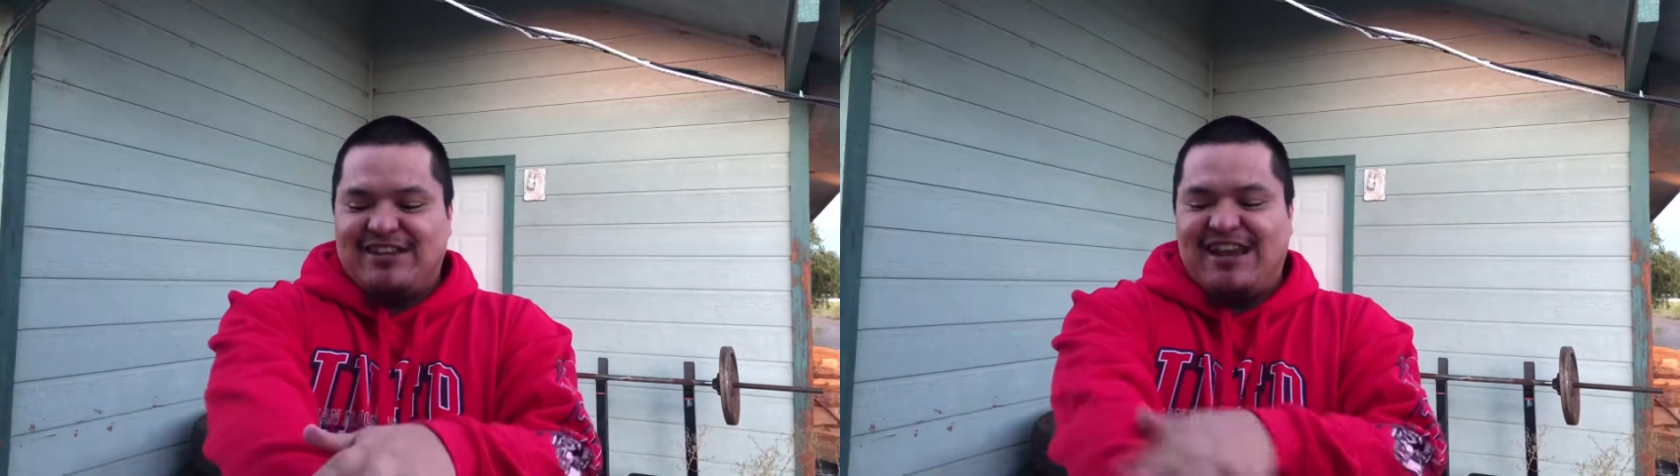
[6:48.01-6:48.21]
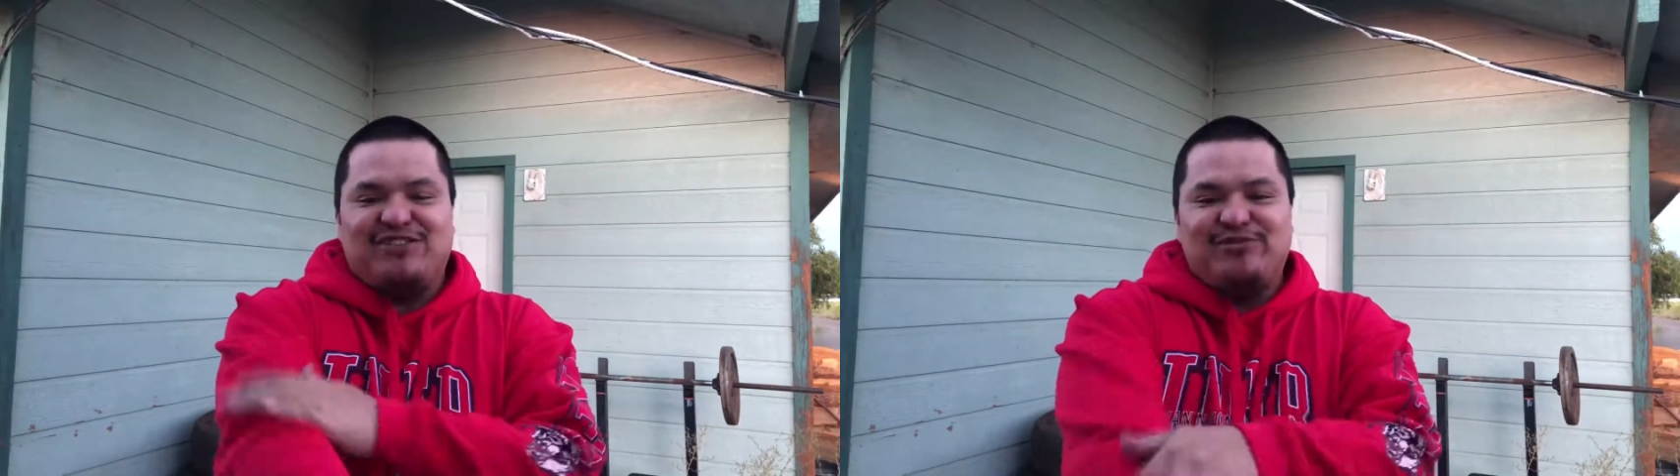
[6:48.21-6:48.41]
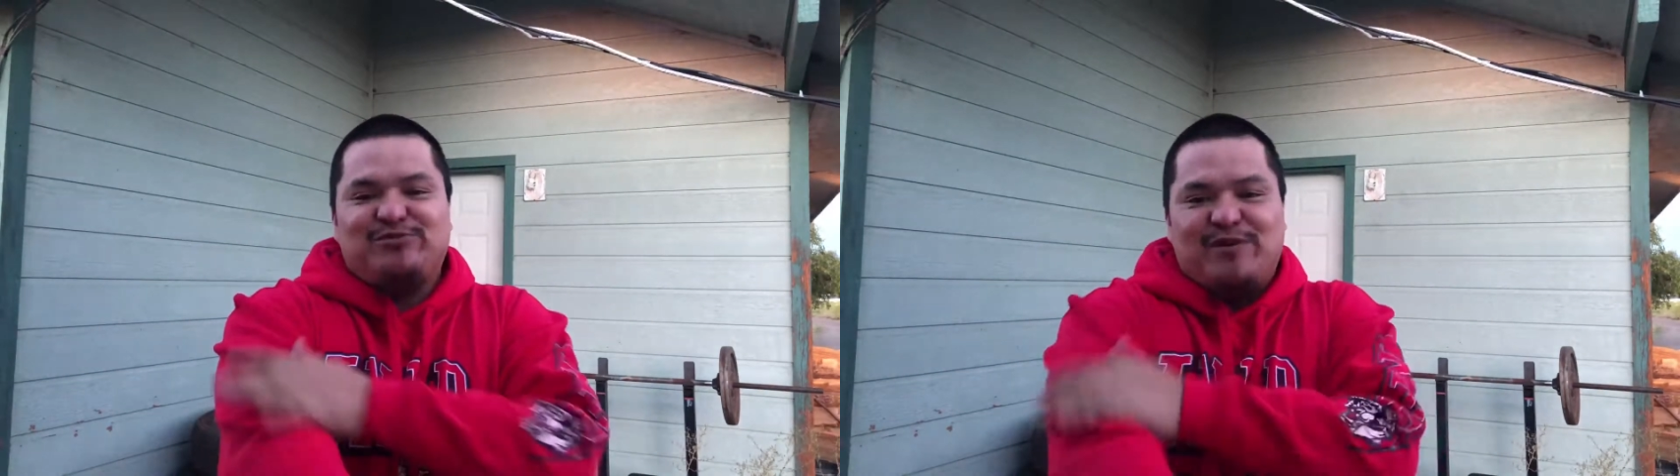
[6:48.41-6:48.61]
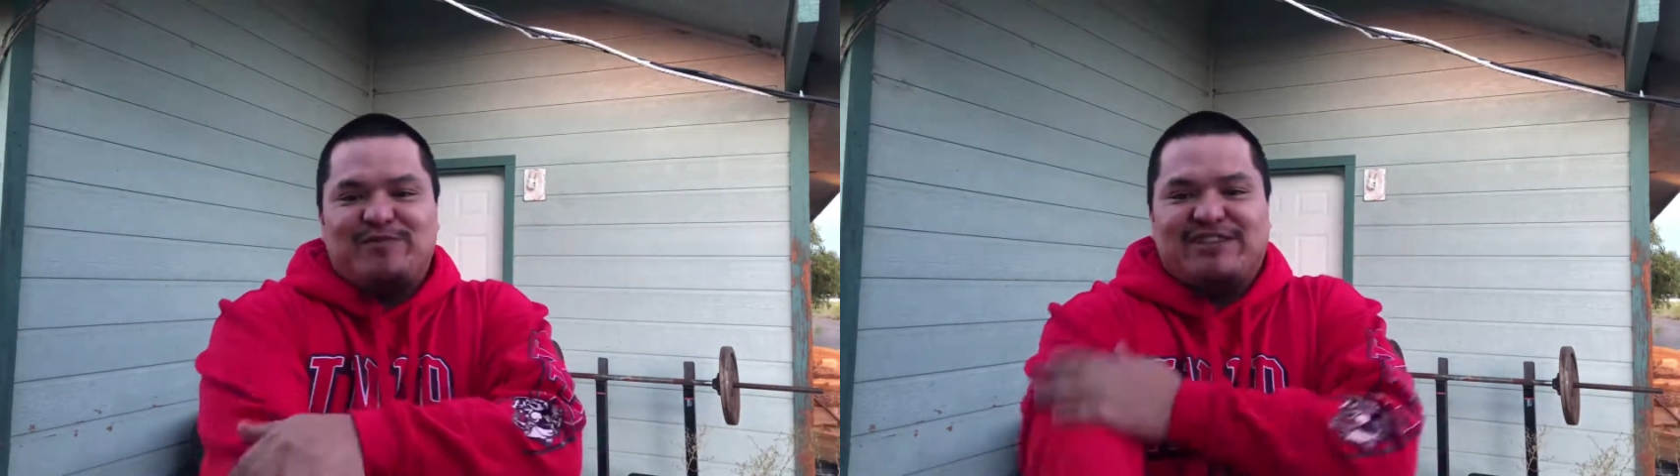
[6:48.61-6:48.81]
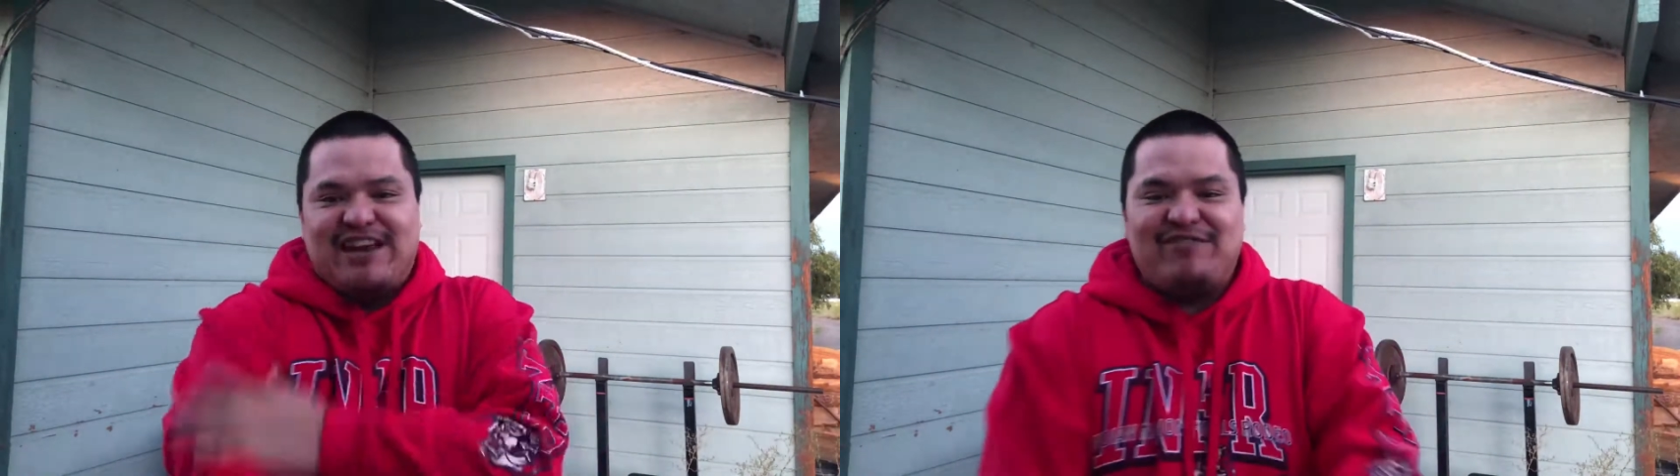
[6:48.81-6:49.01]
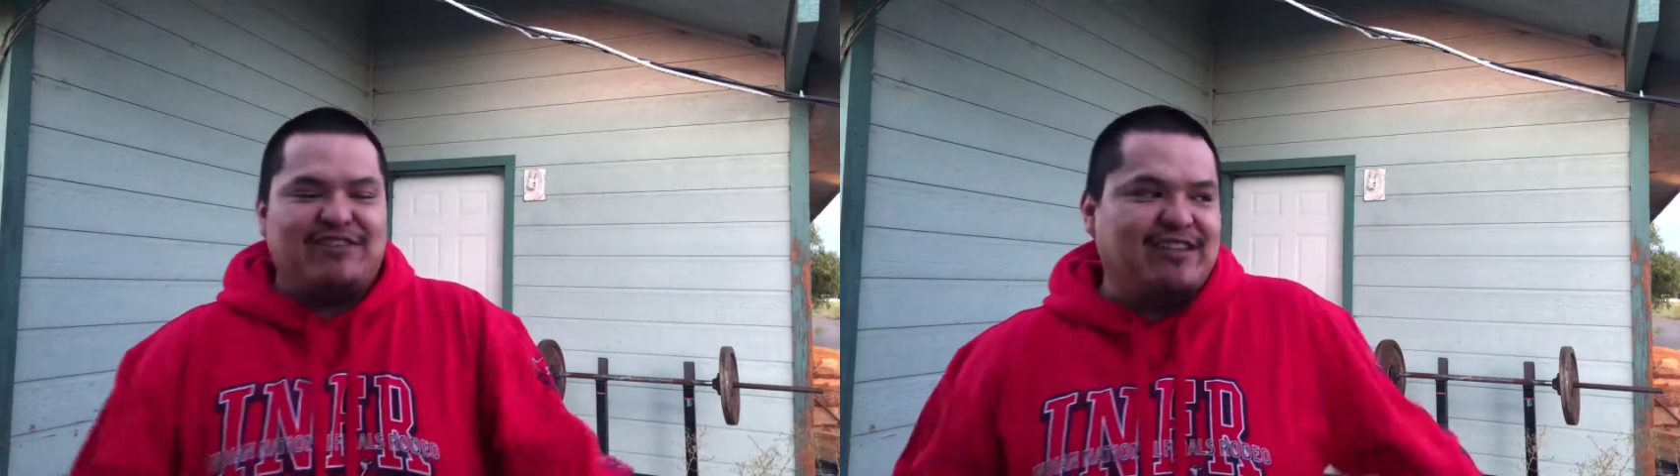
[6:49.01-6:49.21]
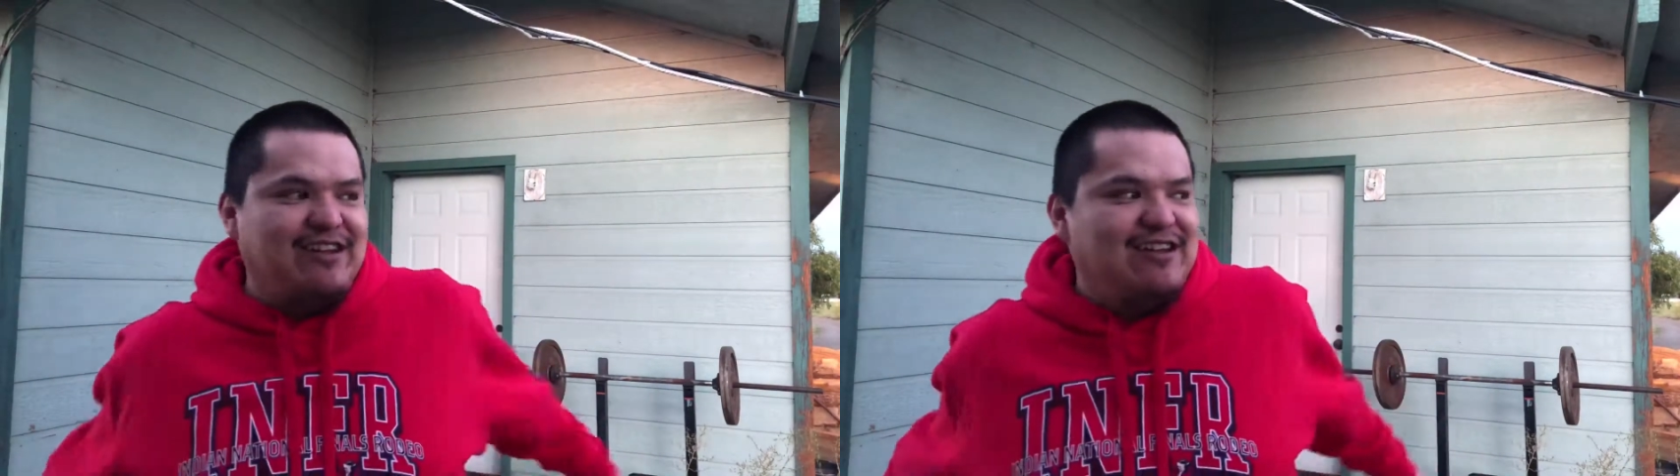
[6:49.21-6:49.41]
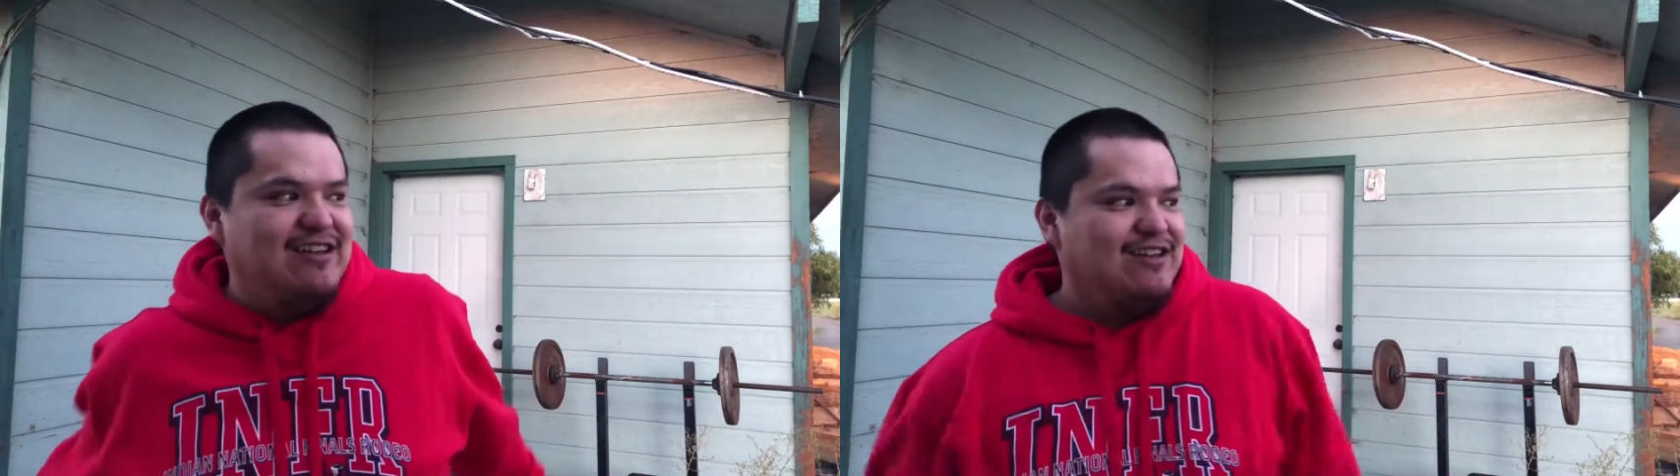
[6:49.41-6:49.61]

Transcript: that goosebumps and everything